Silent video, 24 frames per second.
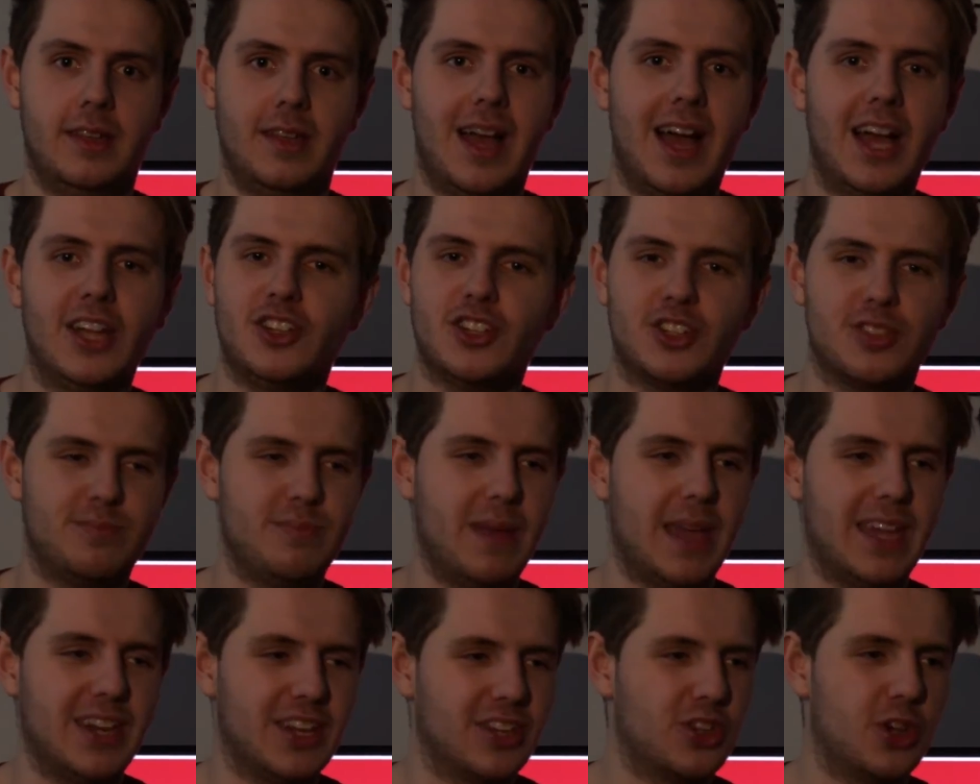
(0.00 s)
I just
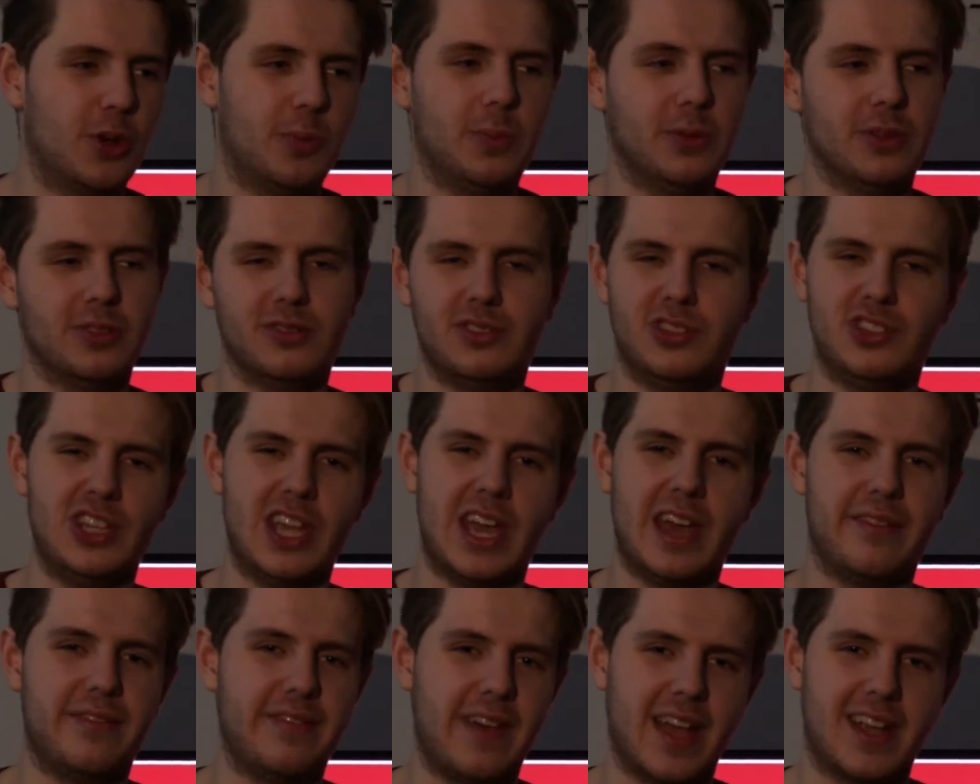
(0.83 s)
made a couple
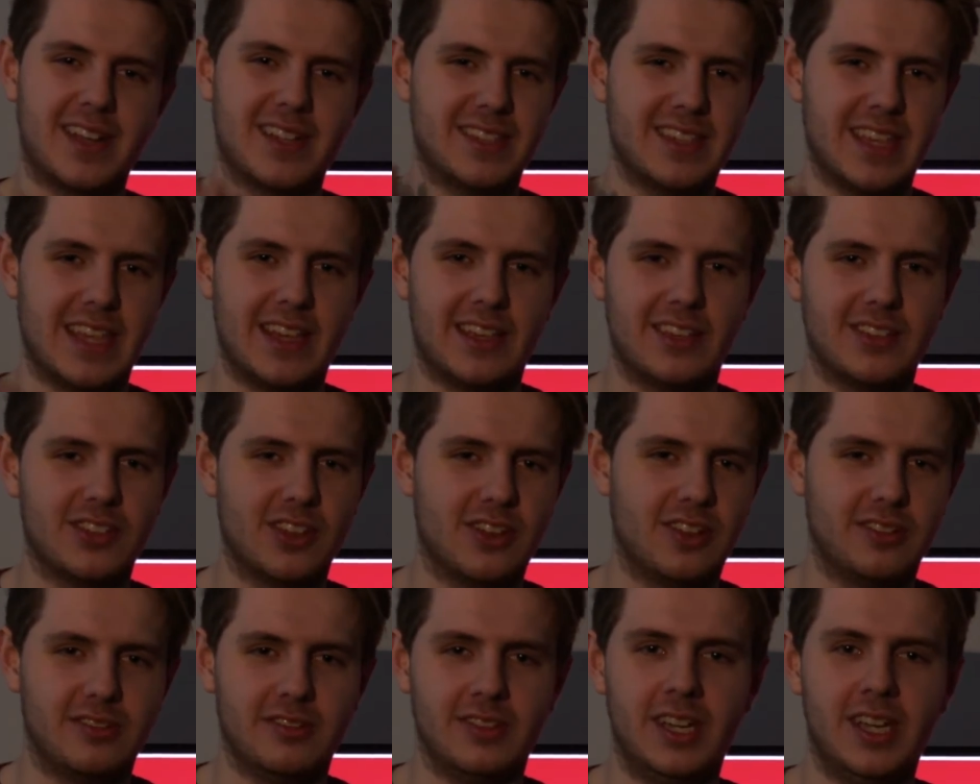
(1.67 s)
GFX things
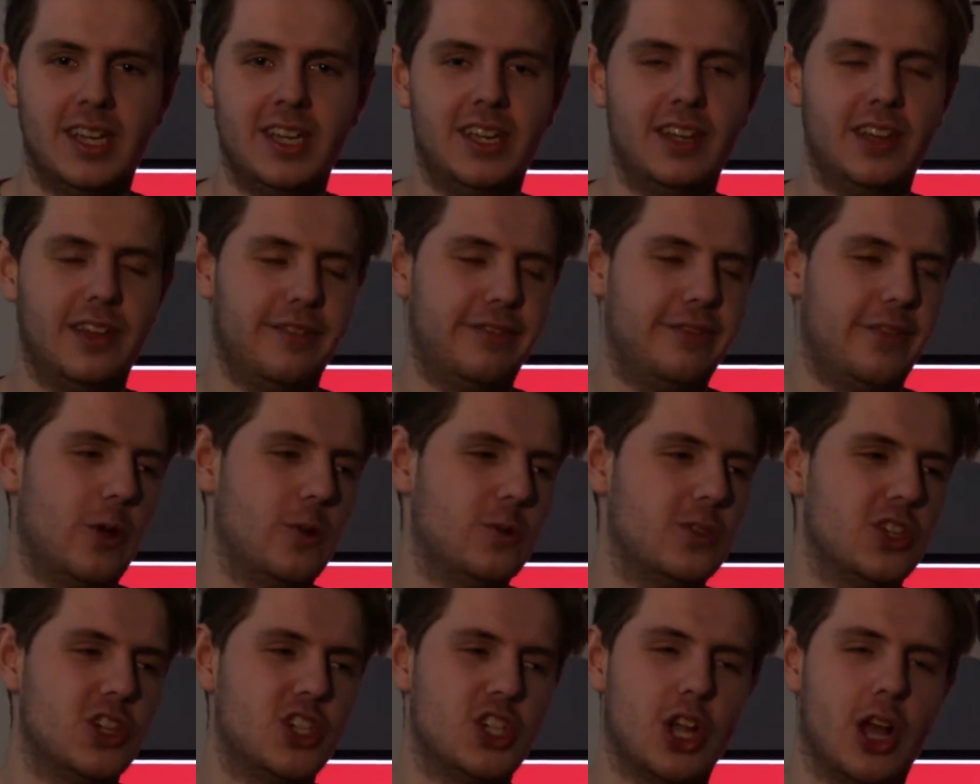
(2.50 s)
on
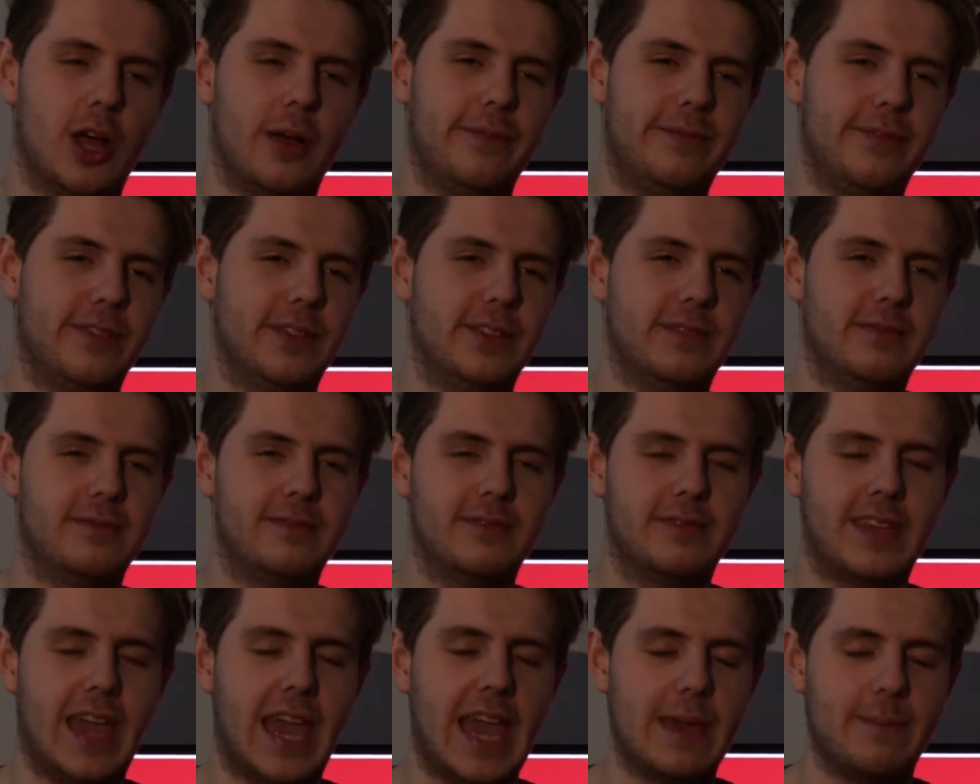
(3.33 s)
Photoshop for
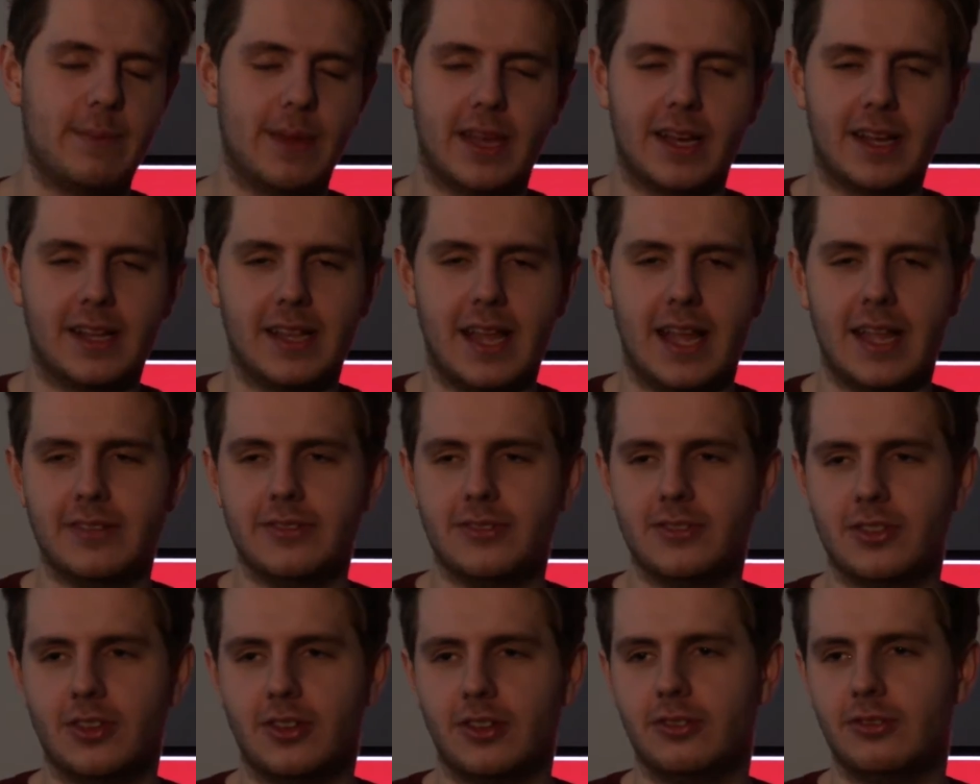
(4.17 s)
gaming
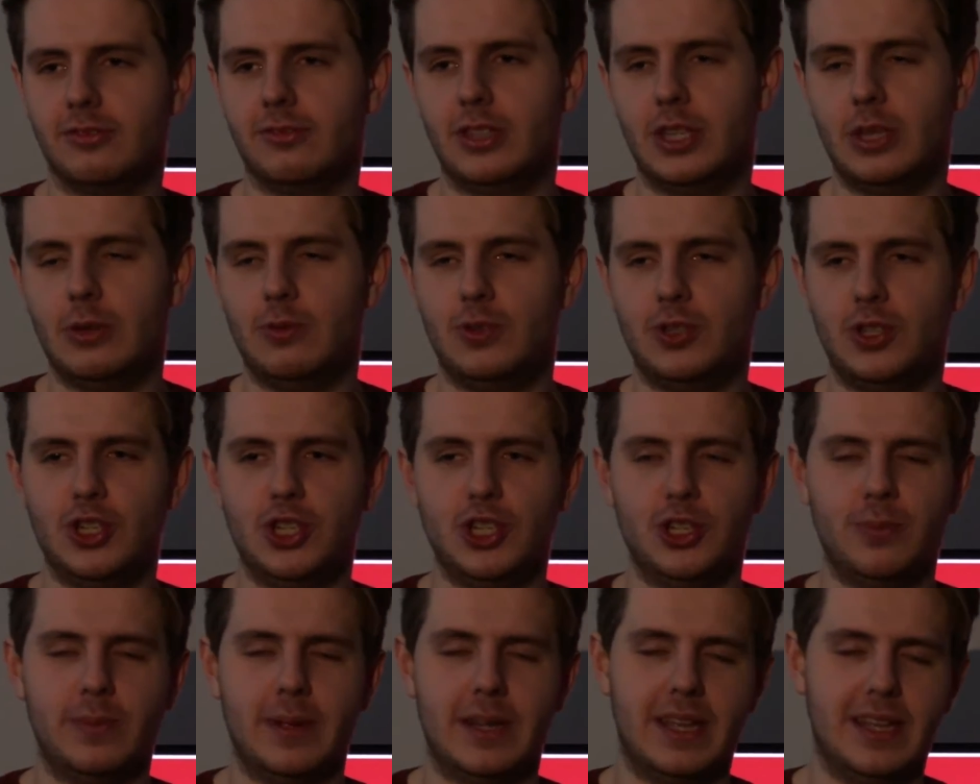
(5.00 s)
clans on
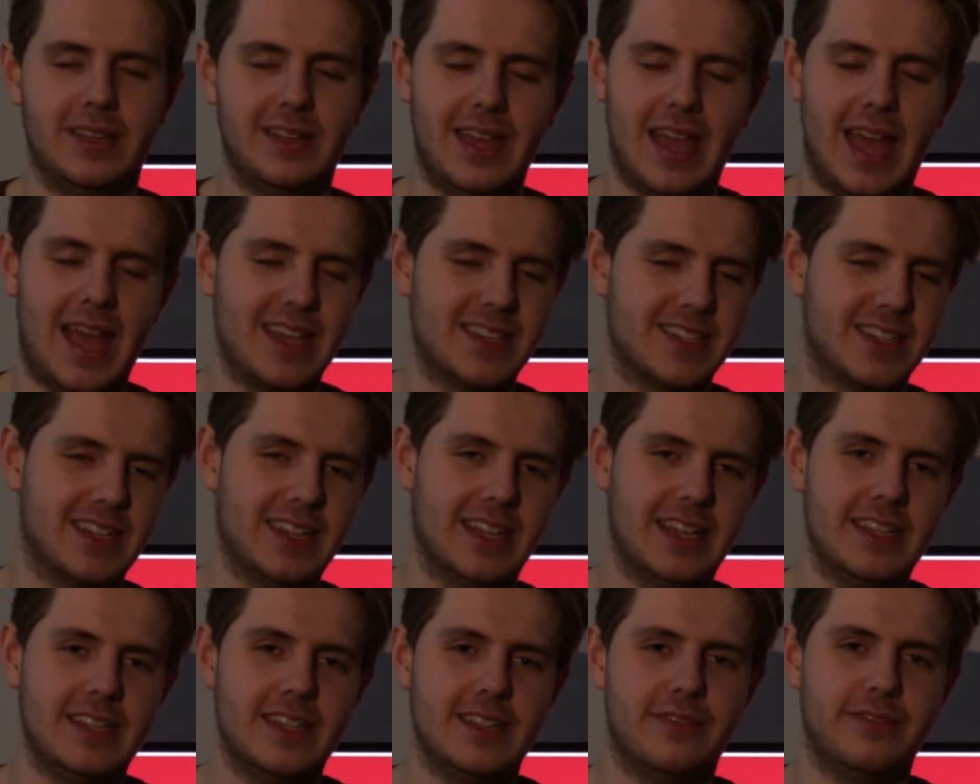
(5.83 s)
YouTube, and it
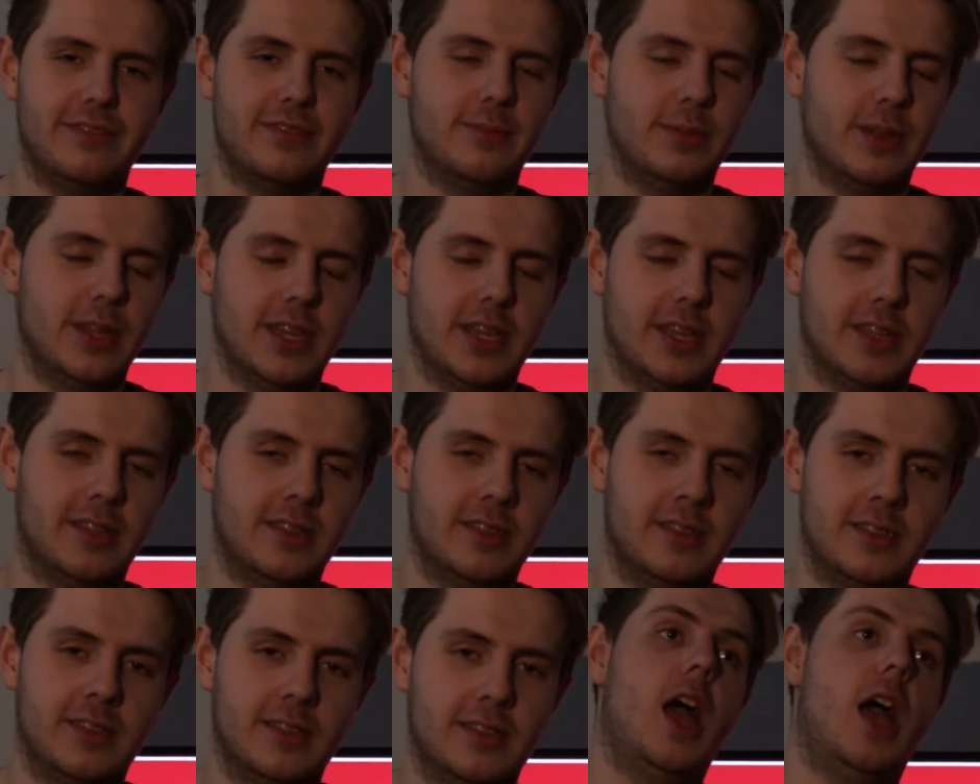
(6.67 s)
escalated from there.
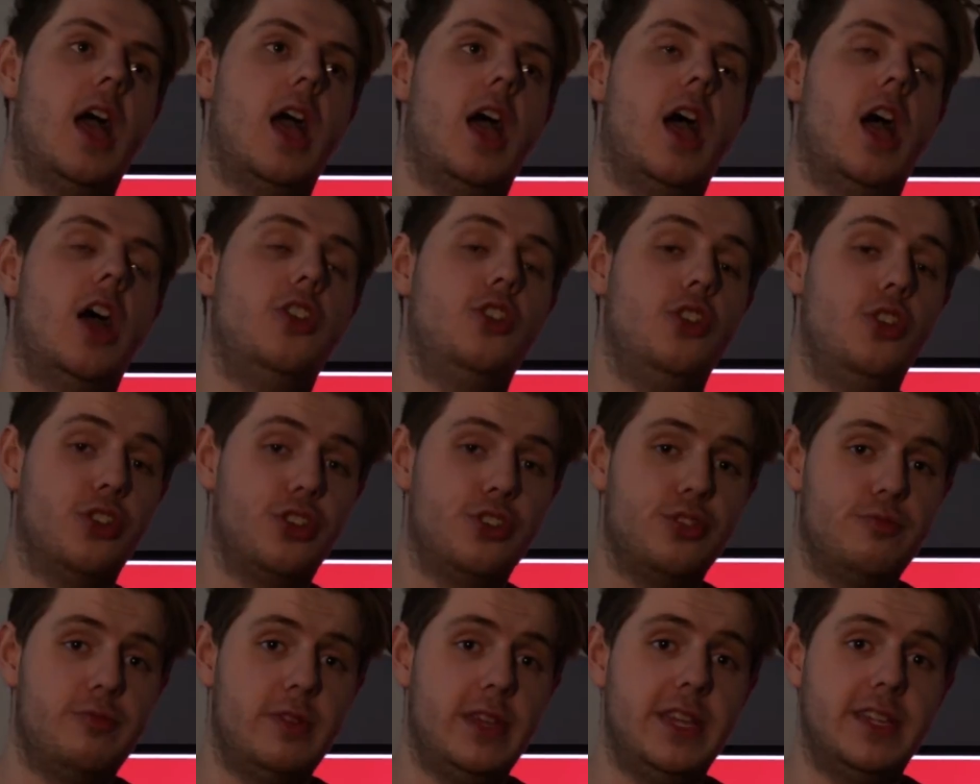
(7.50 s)

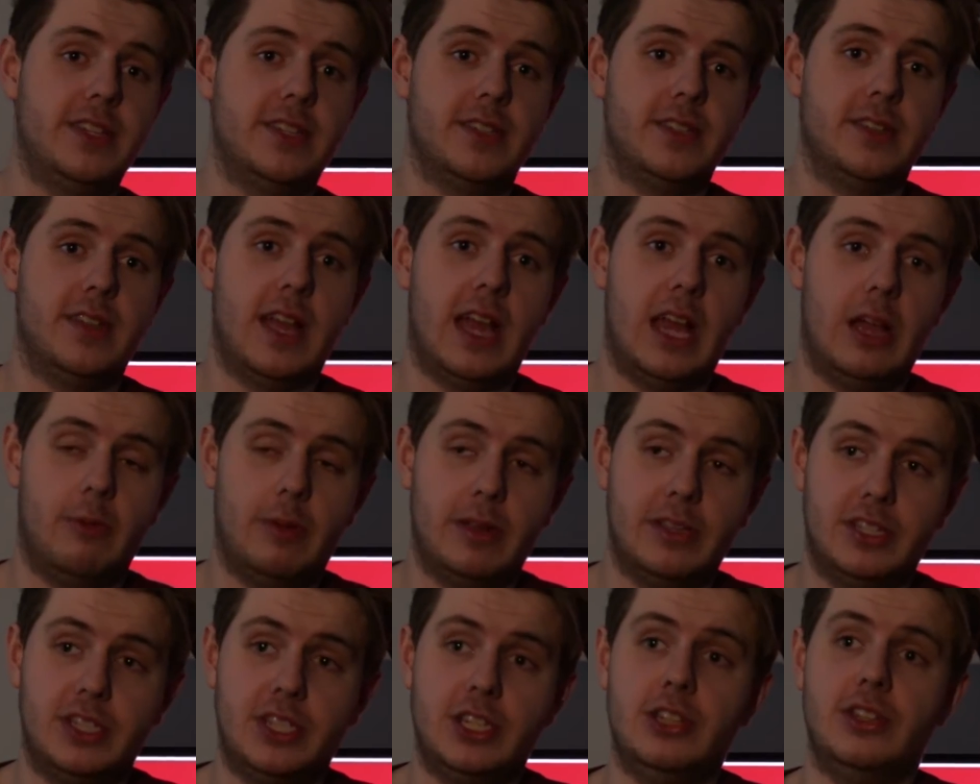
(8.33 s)
Another reason I
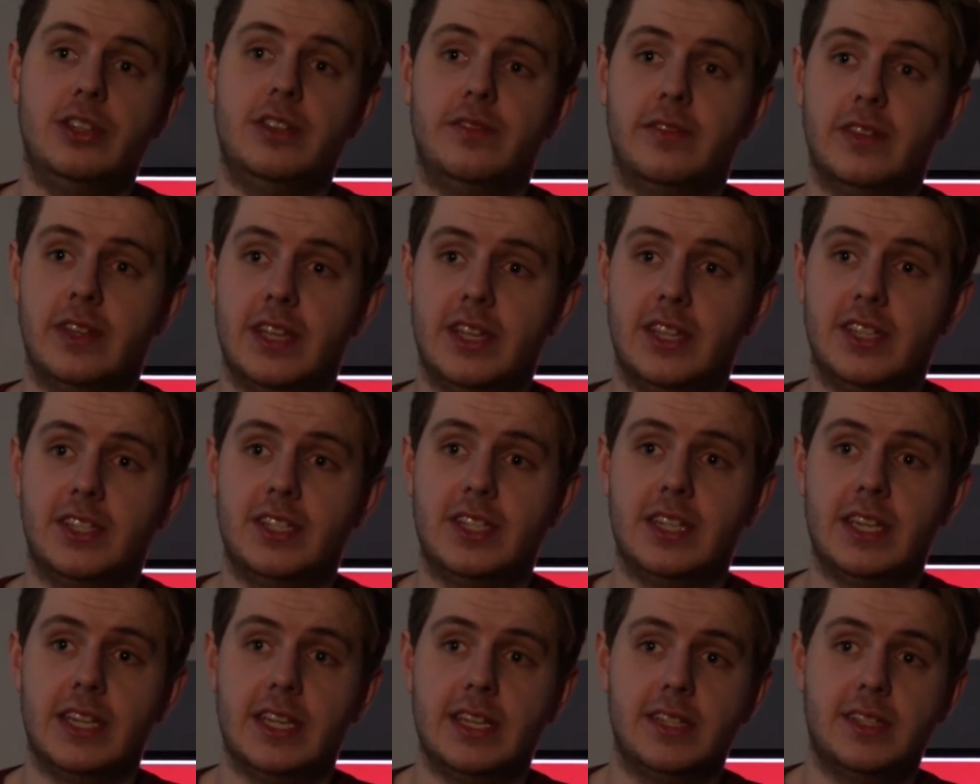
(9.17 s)
went to
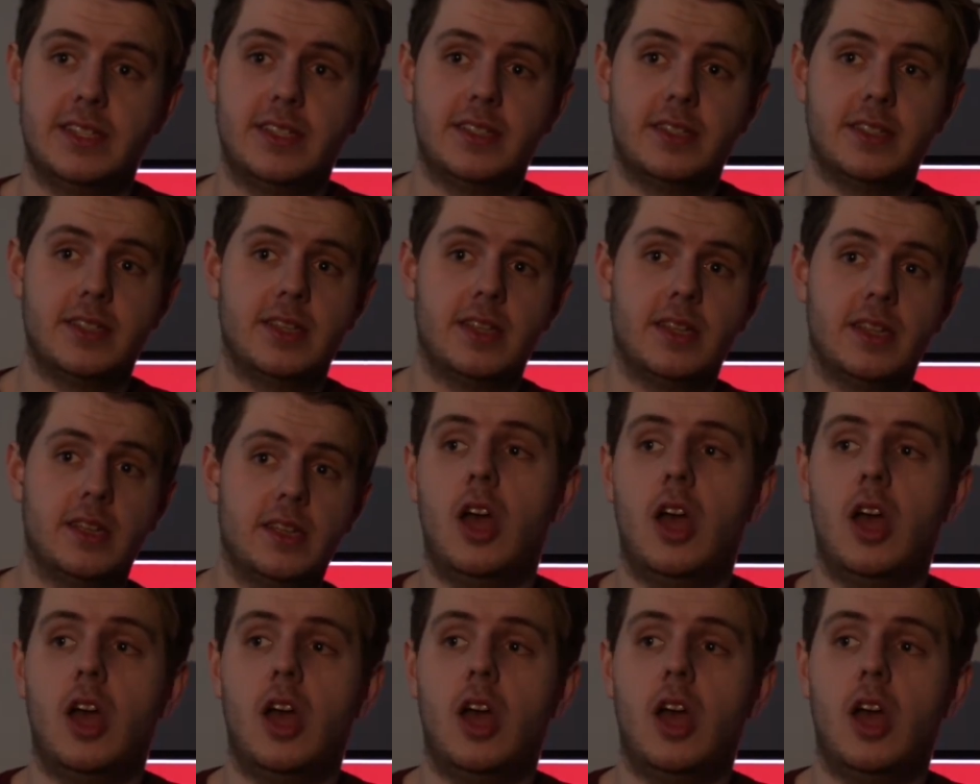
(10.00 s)
university is,